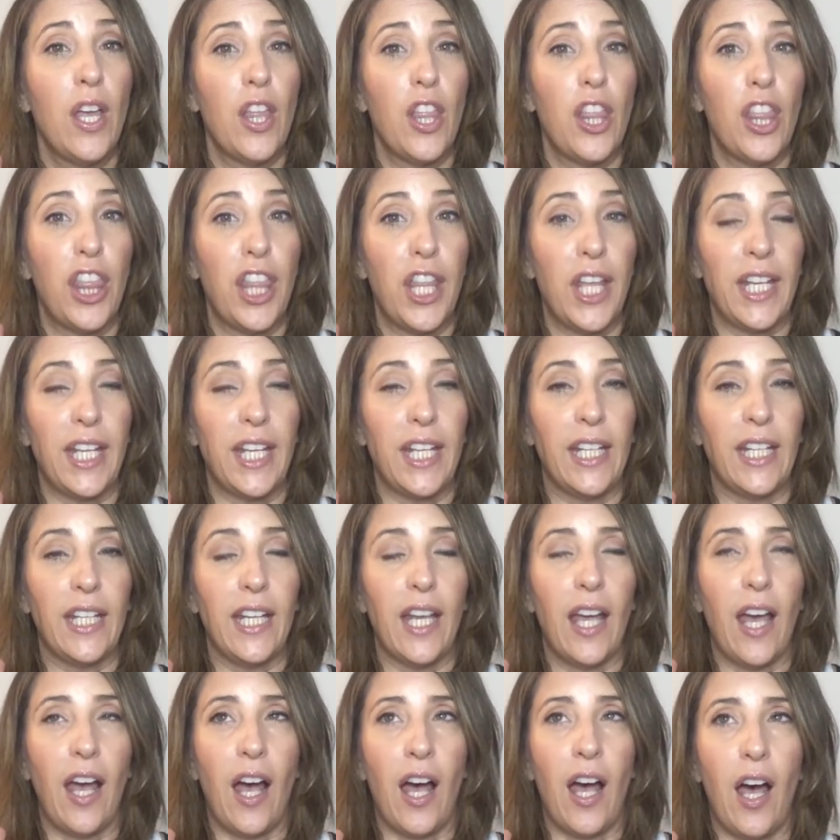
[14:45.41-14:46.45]

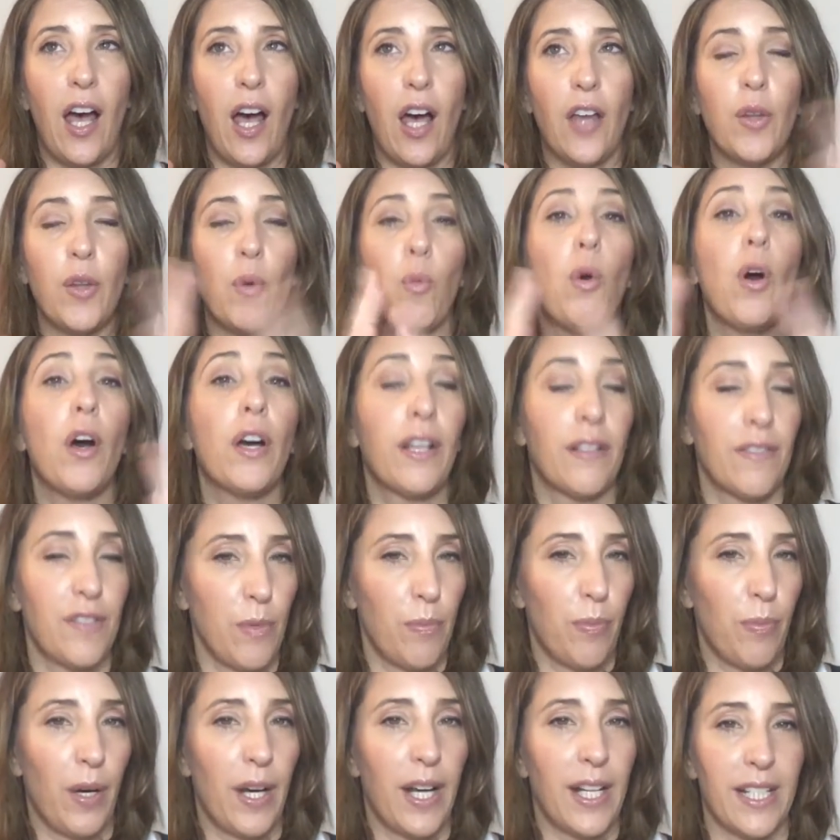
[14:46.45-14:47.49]
the work of
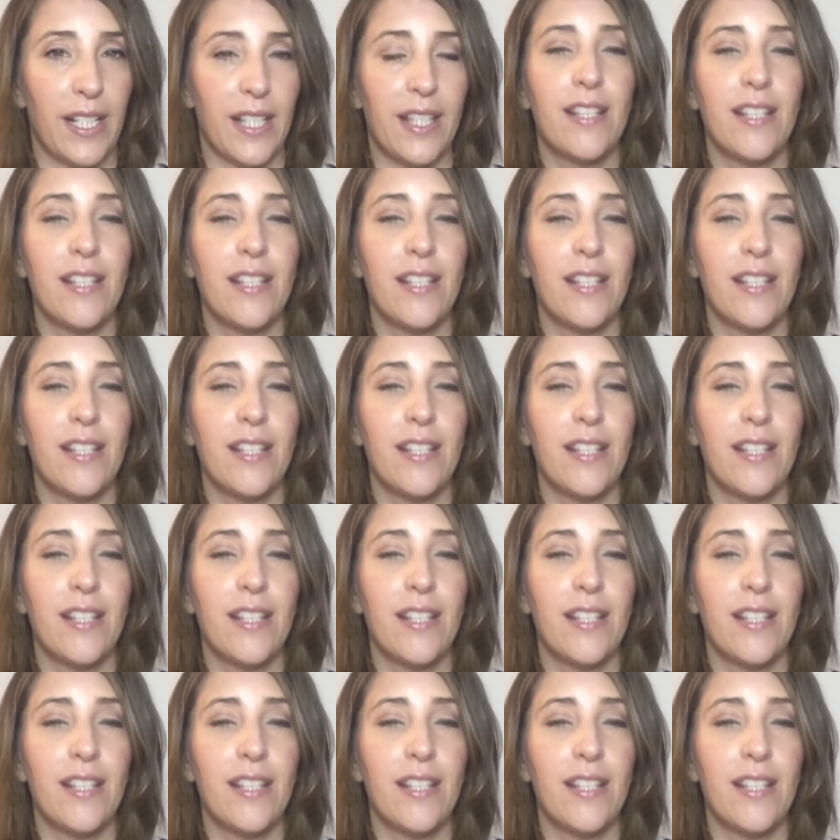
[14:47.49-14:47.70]
sobriety.